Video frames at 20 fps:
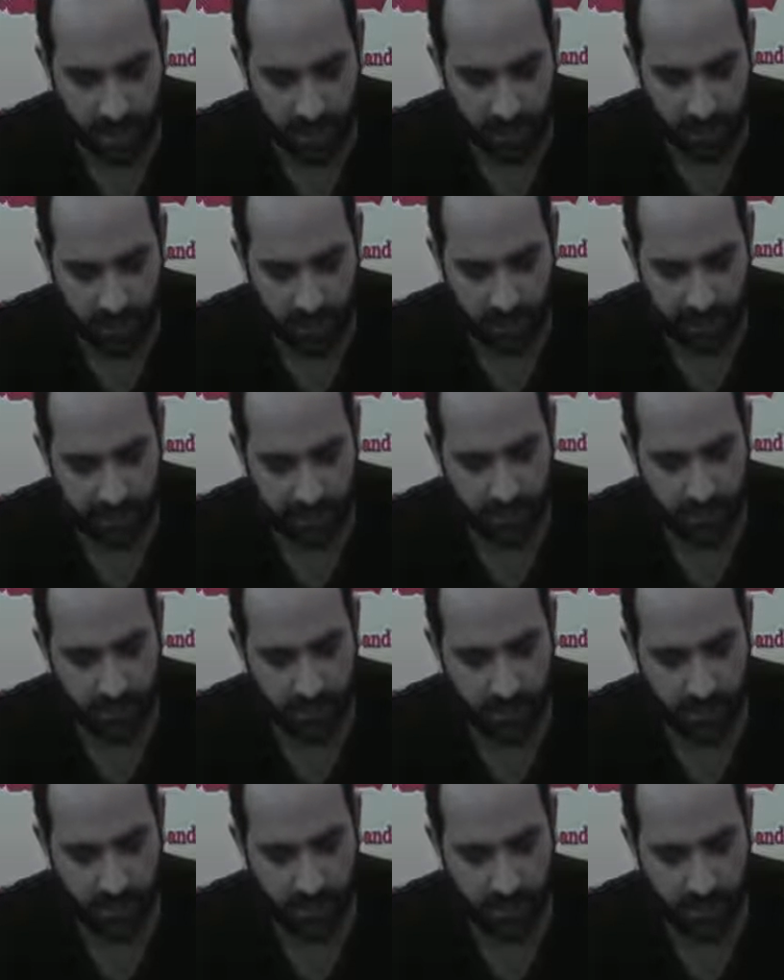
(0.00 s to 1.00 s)
Prophet
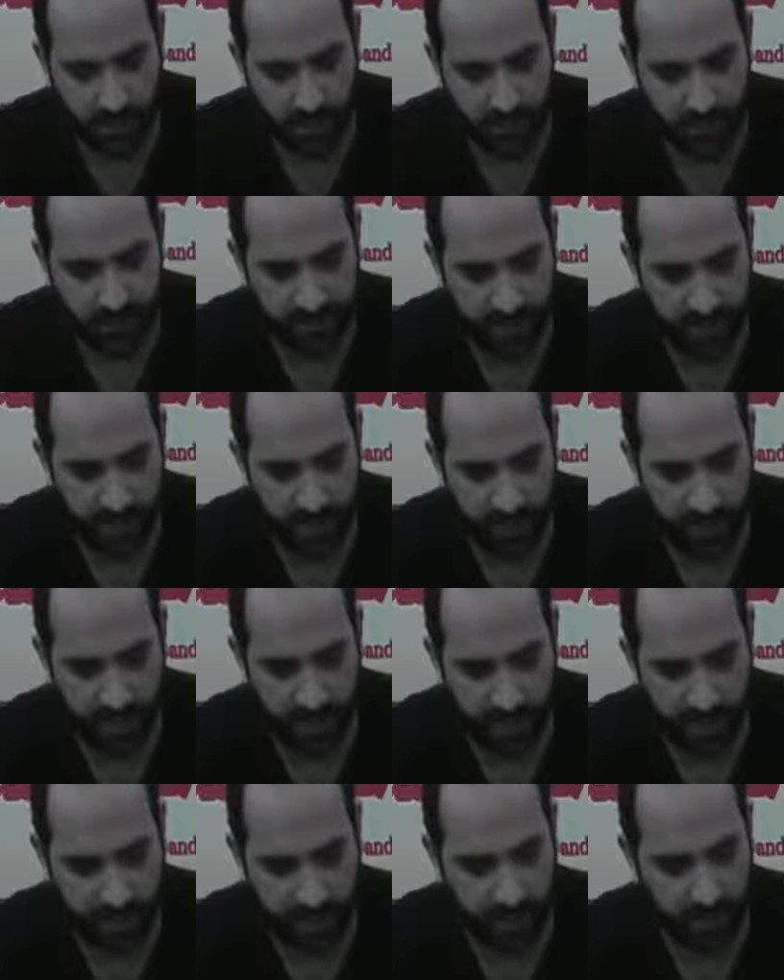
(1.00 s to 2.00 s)
Noah
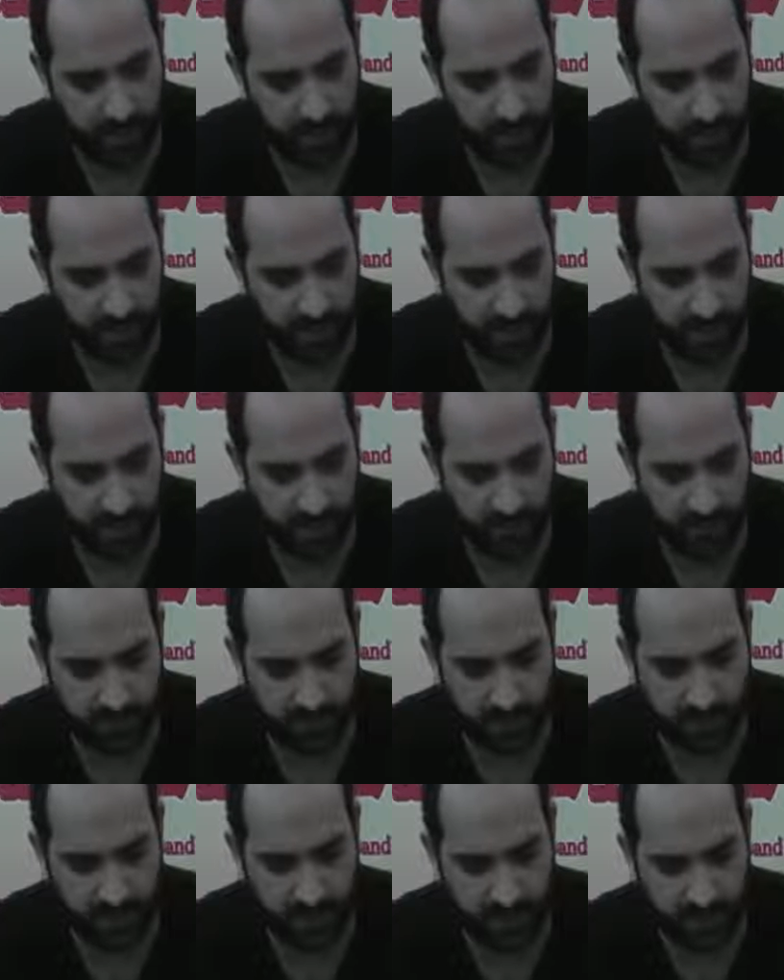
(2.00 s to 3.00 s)
obeyed the command of
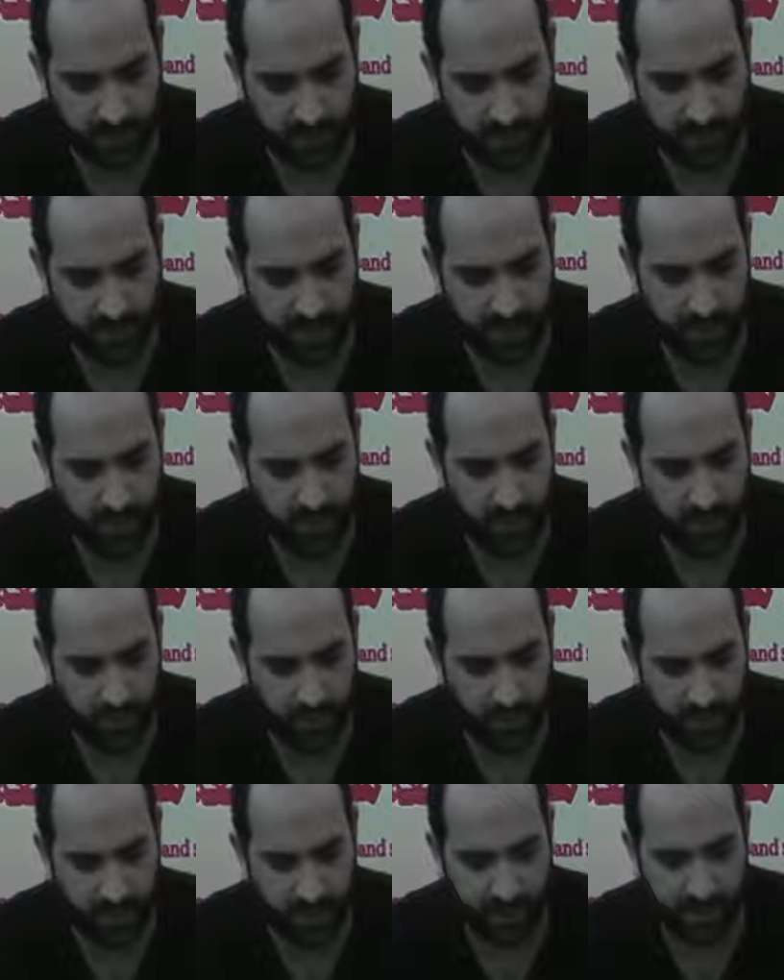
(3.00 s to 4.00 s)
Allah and made the
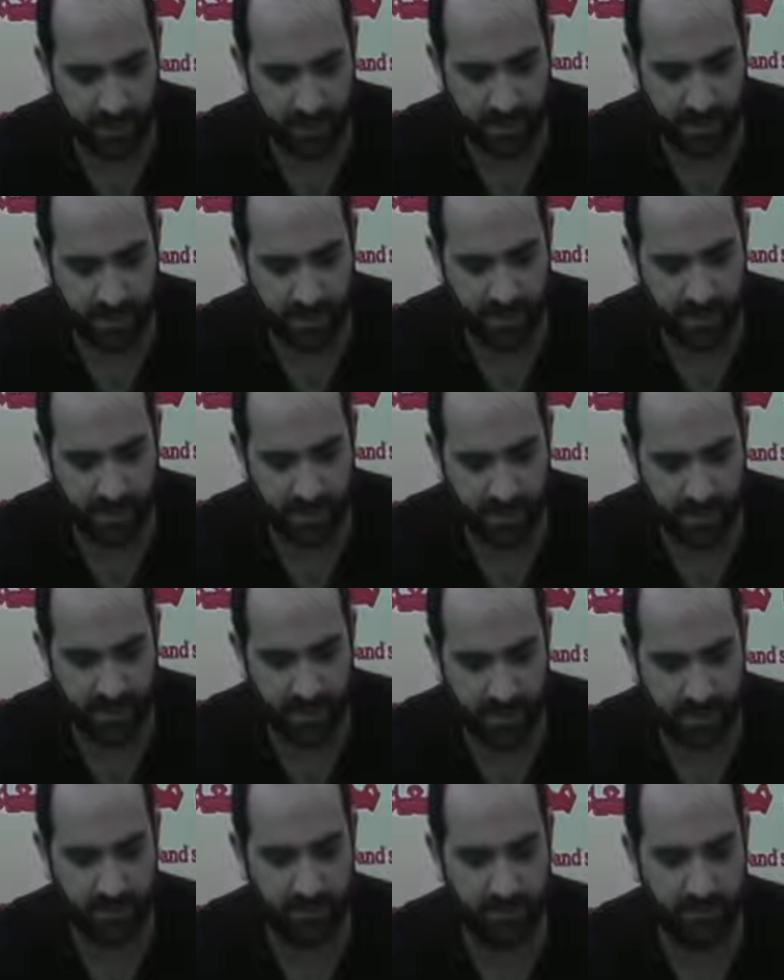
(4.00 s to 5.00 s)
ark in spite of
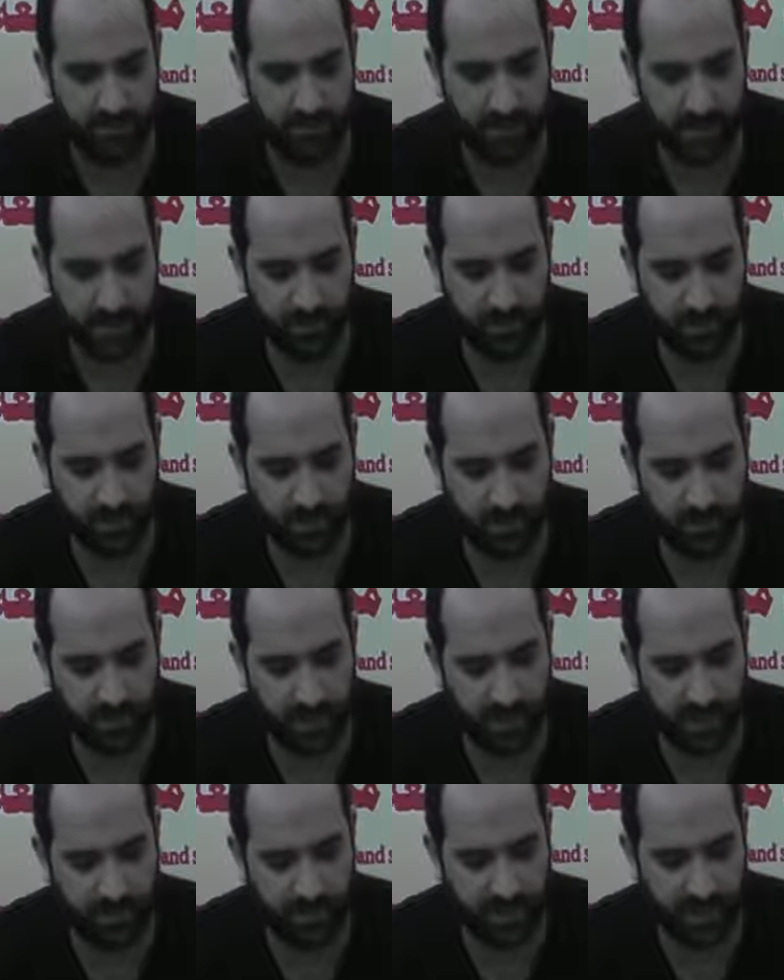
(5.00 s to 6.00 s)
his people
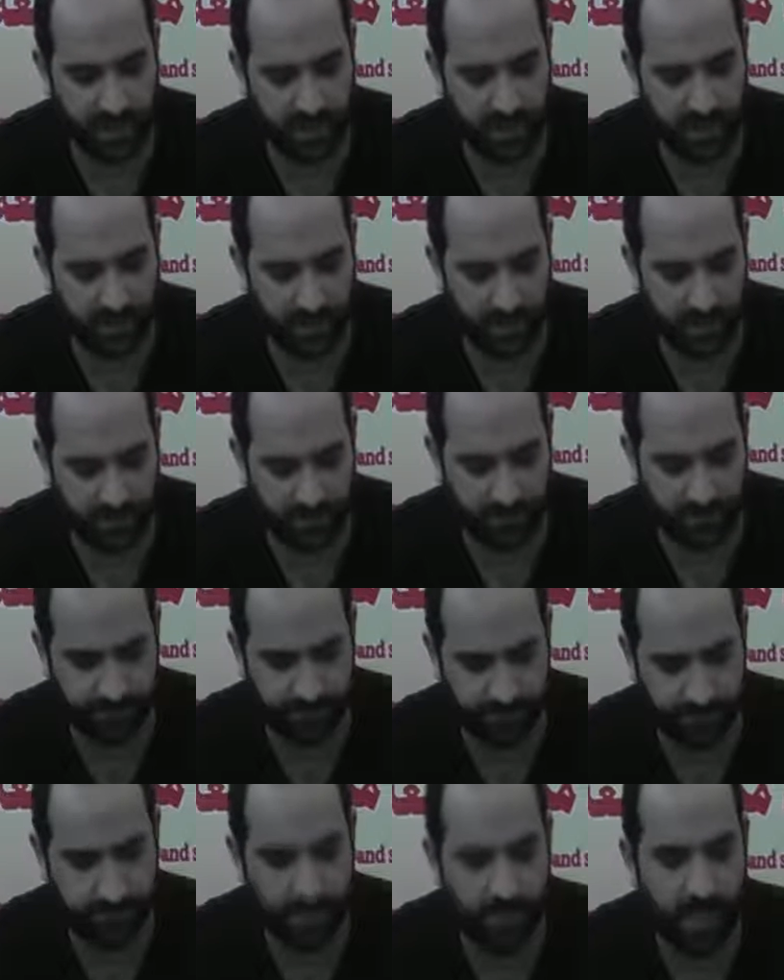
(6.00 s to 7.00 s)
mockery at him.
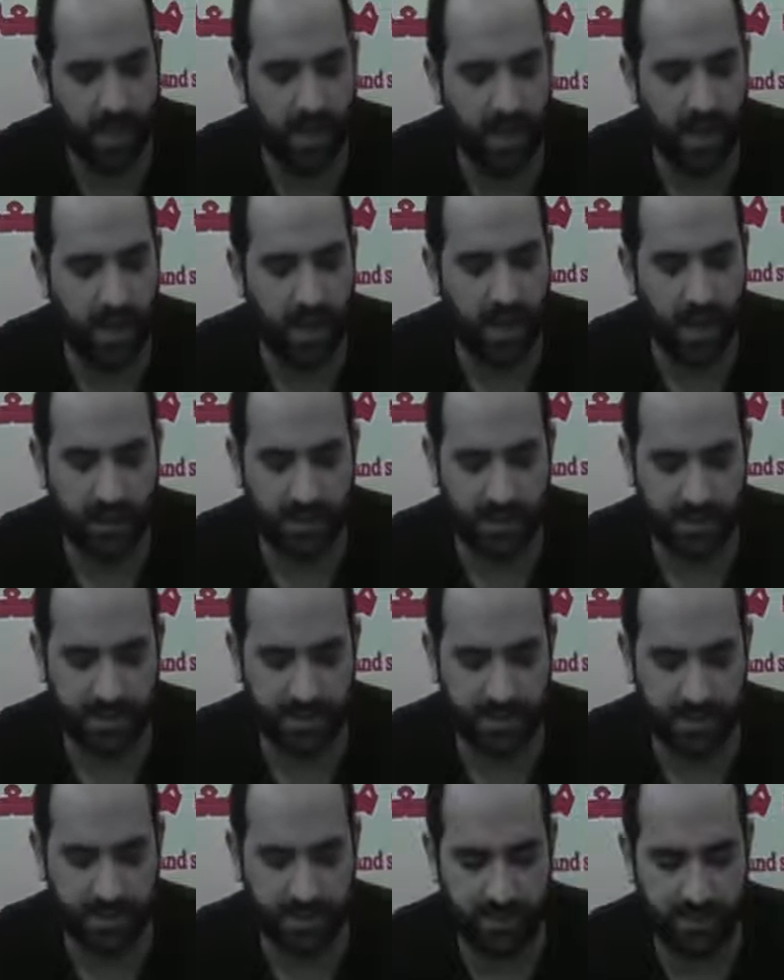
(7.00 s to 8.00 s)
Allah
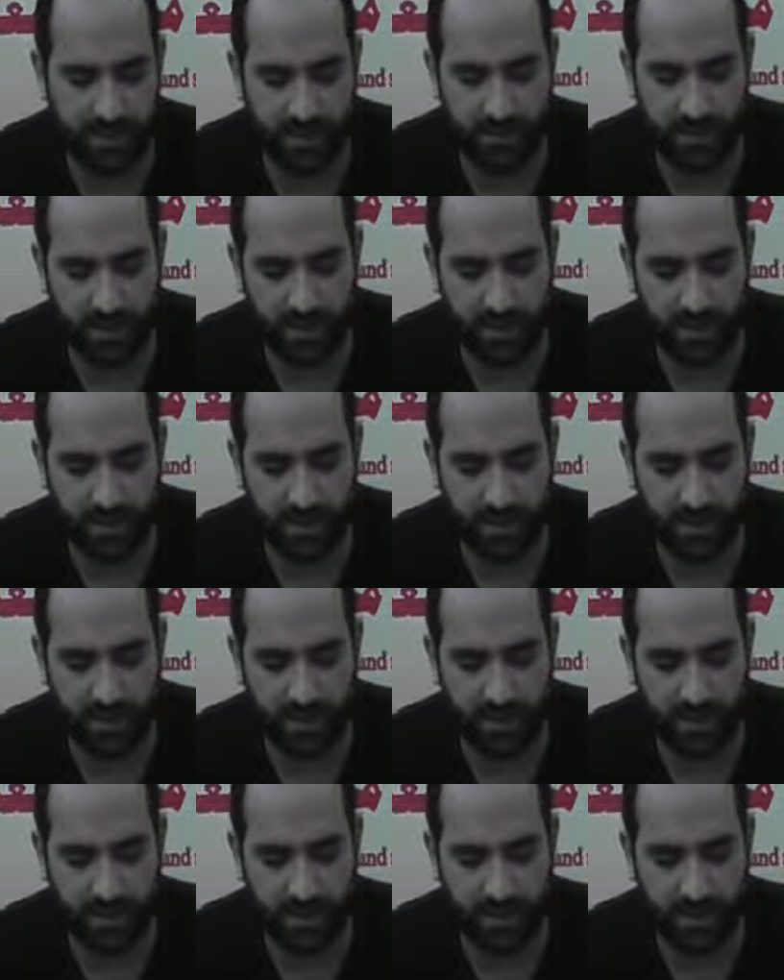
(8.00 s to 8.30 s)
said,